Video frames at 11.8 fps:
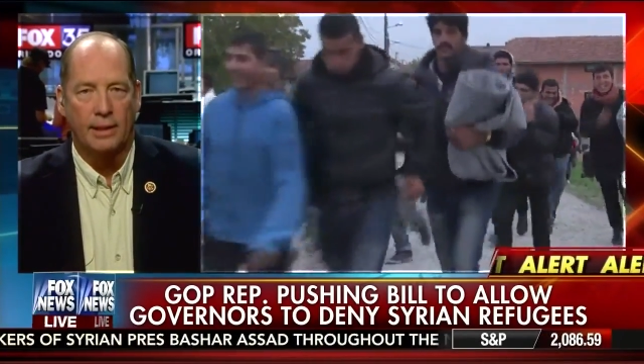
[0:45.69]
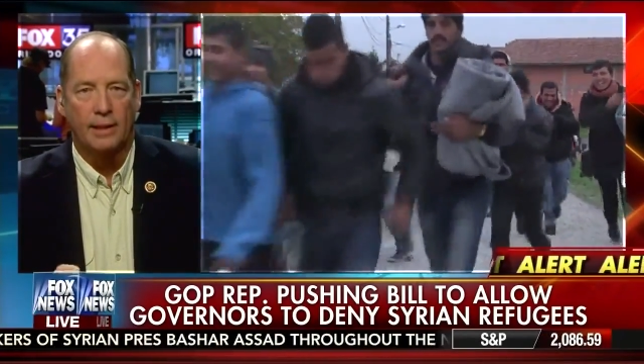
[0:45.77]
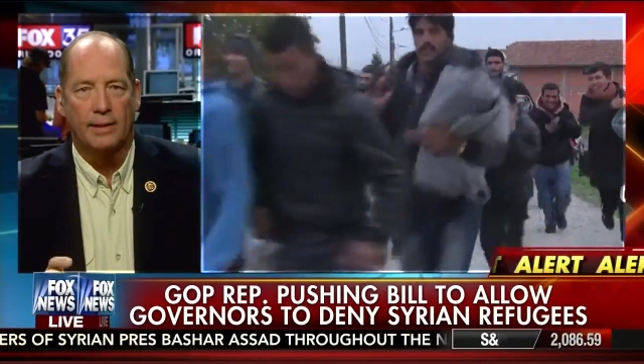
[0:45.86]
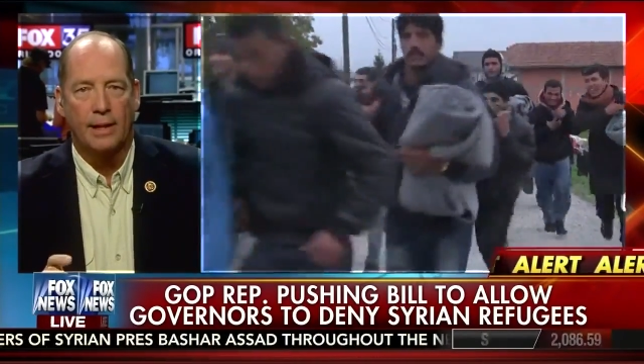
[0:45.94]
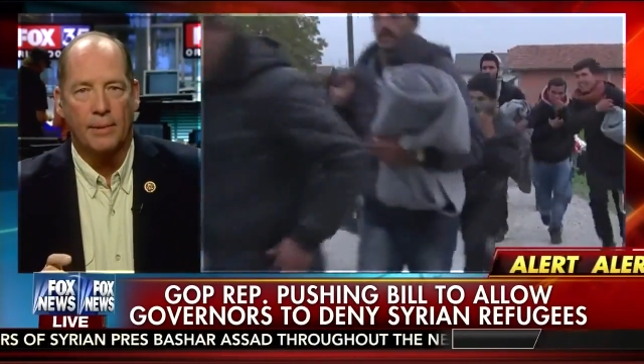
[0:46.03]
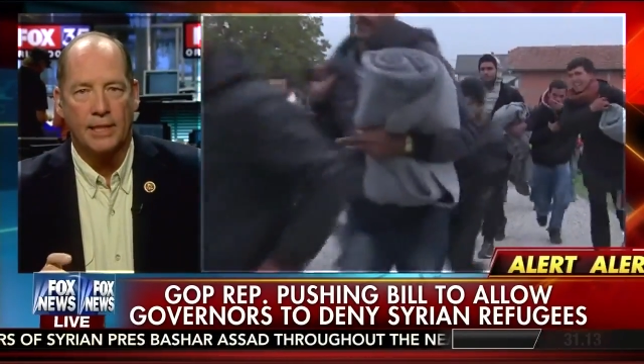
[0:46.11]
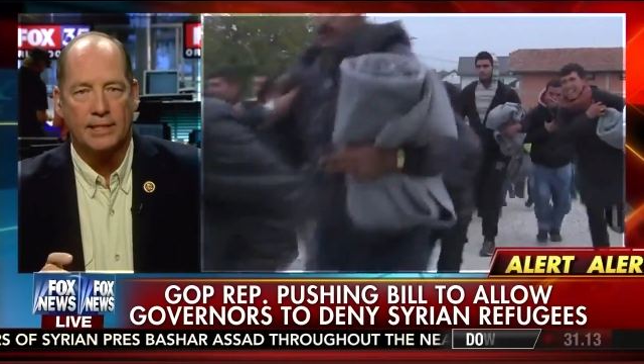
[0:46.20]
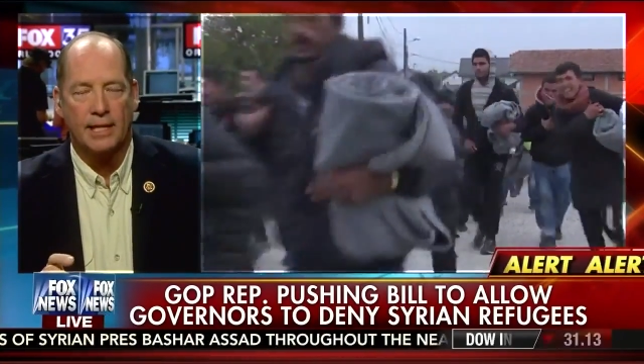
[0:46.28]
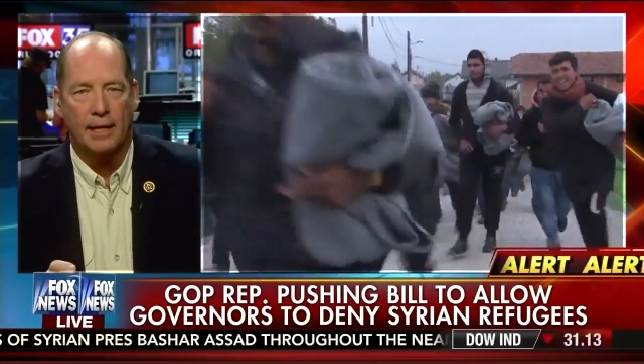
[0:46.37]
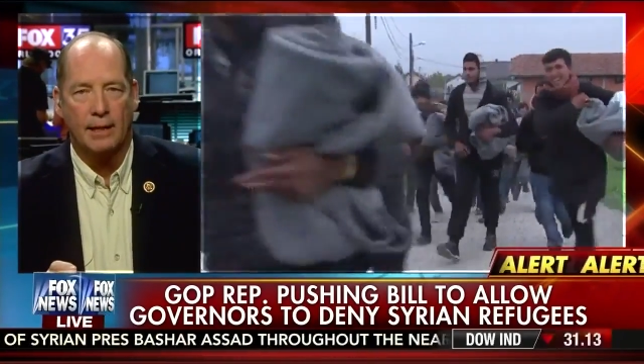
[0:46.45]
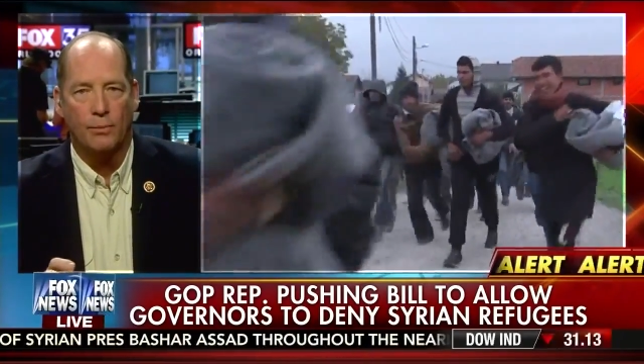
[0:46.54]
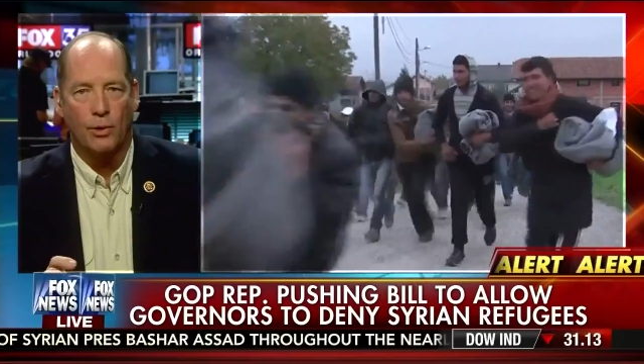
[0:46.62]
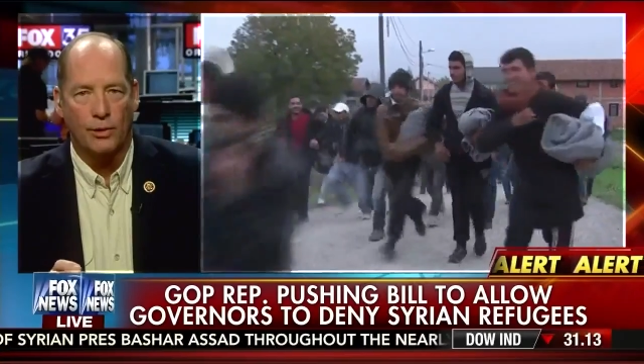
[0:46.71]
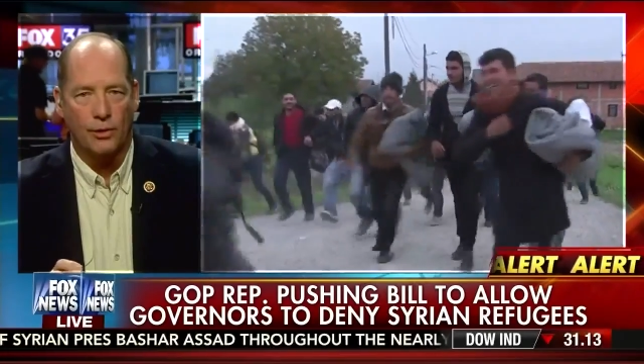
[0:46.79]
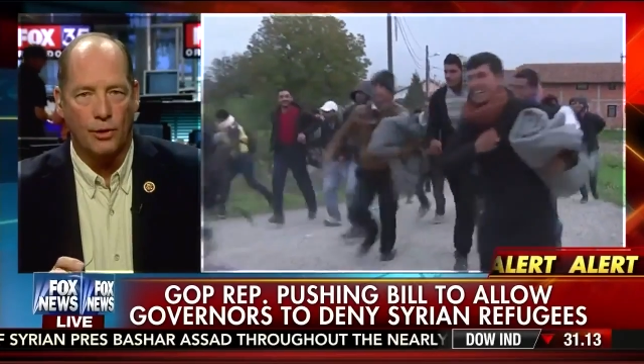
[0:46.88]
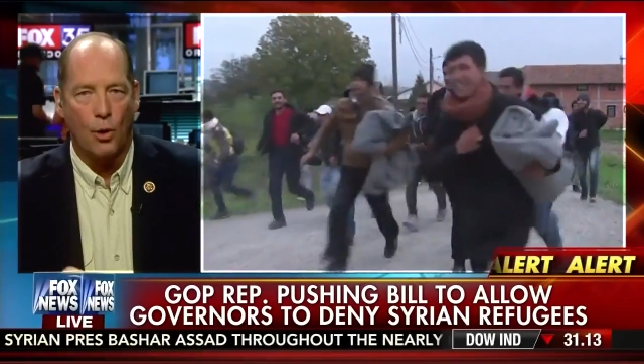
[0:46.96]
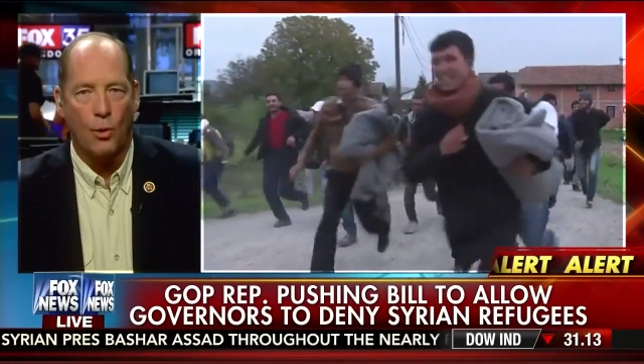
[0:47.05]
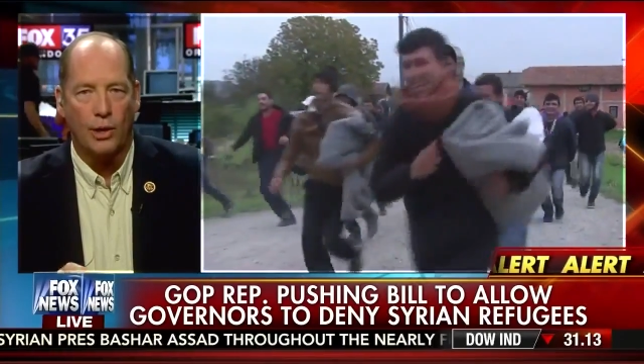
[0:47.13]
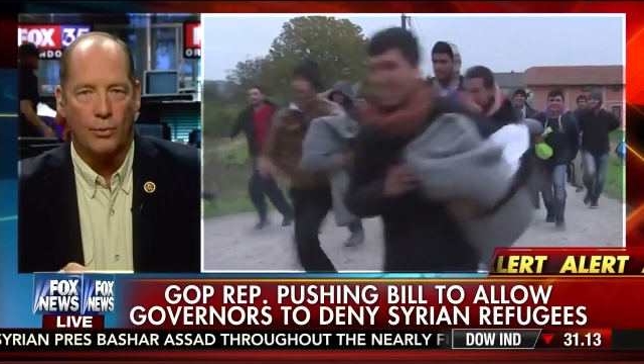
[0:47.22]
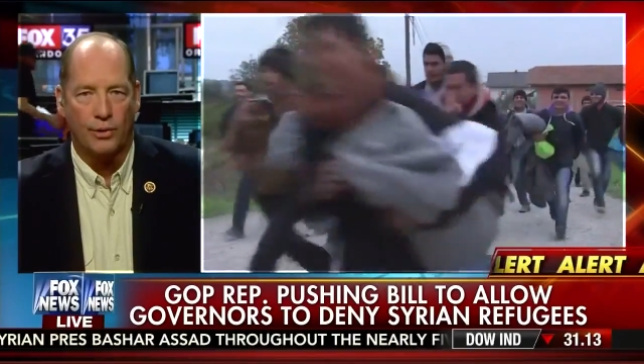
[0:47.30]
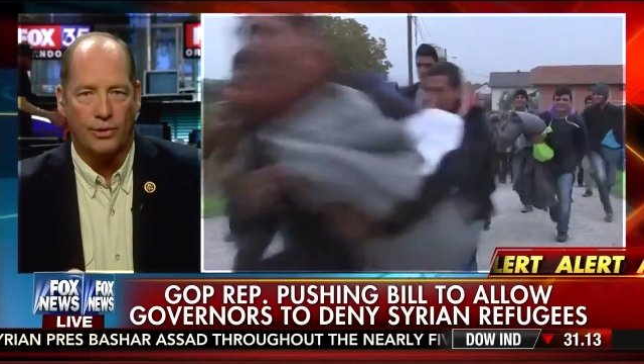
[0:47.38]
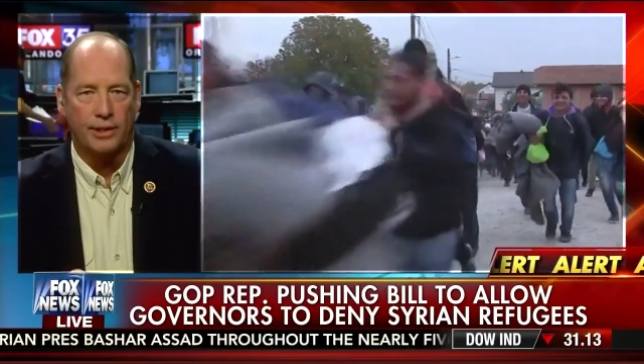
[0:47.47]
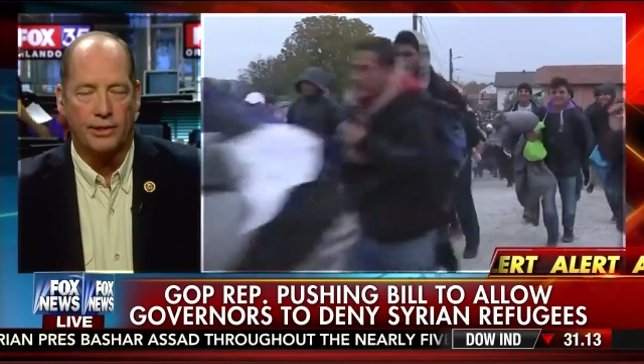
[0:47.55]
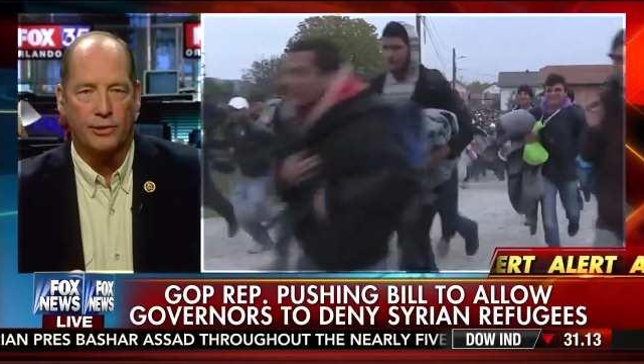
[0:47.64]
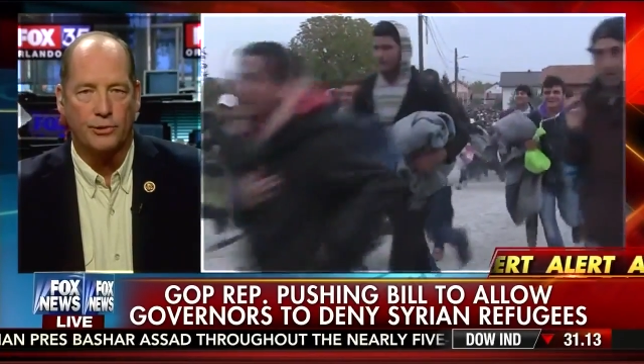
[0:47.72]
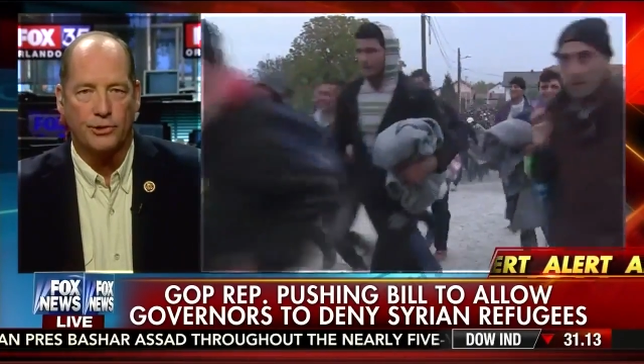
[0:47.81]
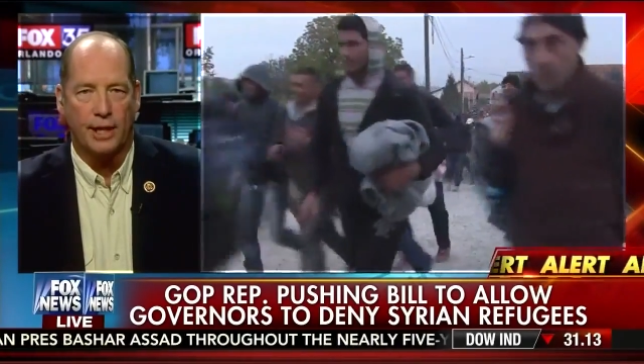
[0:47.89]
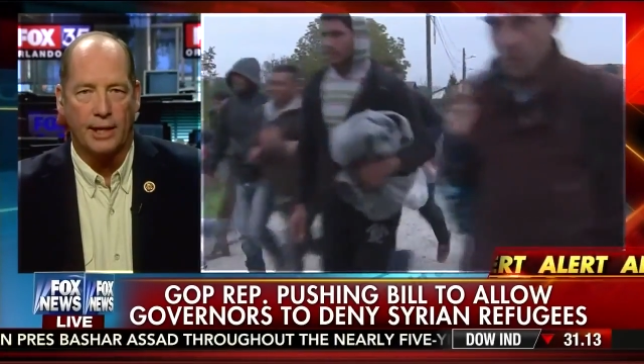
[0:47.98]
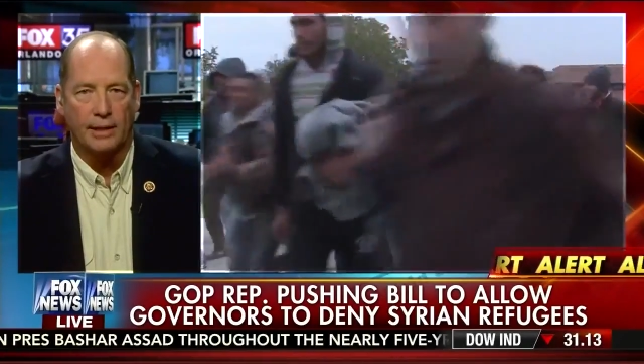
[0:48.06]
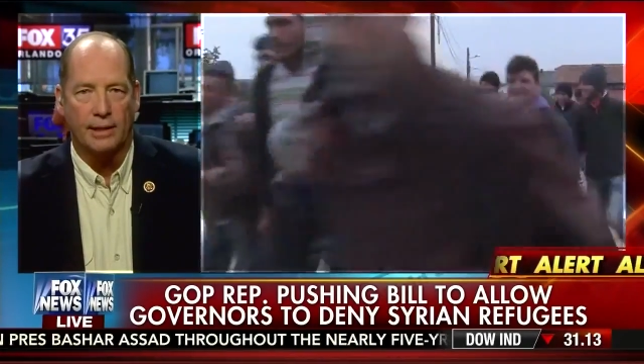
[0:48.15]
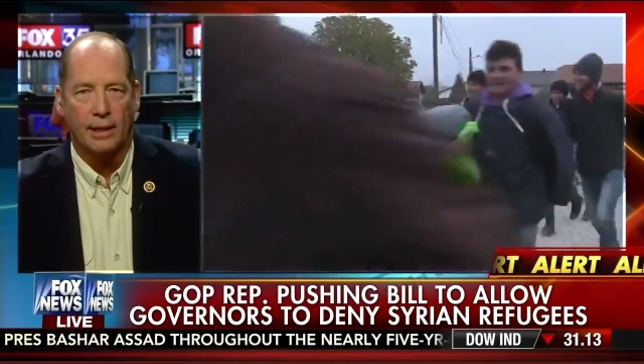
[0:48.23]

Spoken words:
They must tell them where they're going within their state.